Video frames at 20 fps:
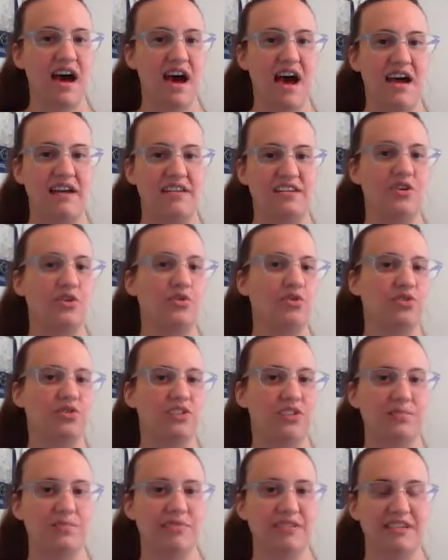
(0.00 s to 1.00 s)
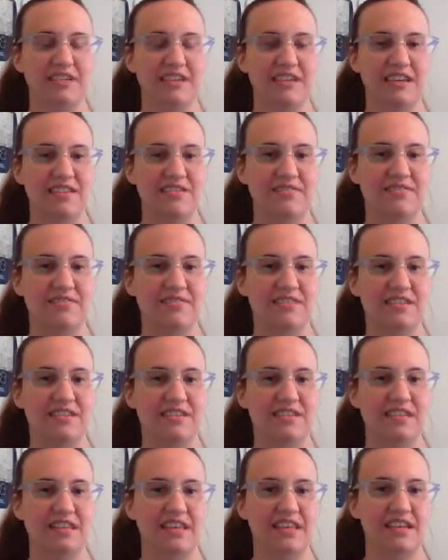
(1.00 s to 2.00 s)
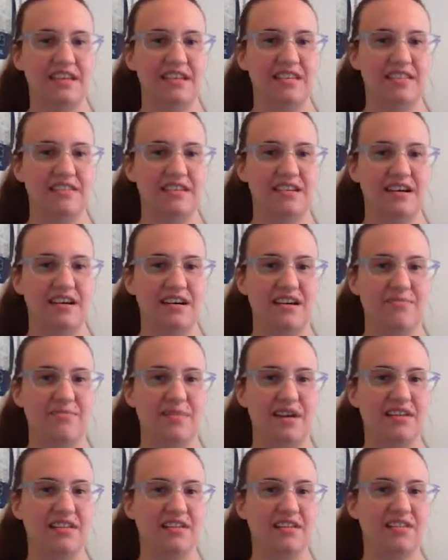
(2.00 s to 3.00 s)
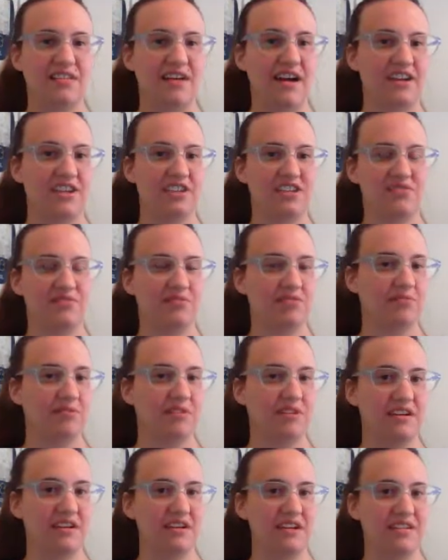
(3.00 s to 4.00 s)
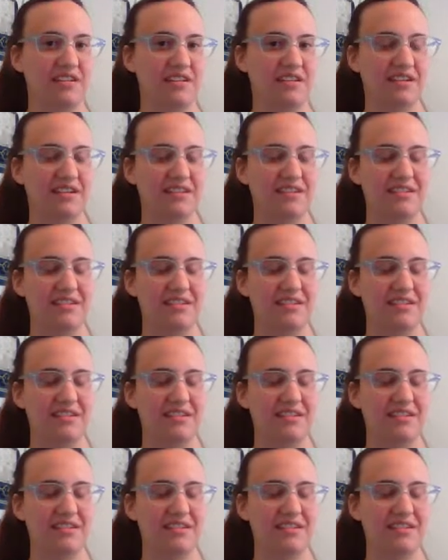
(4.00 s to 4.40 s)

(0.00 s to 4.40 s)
I totally believe these male interactions with one another.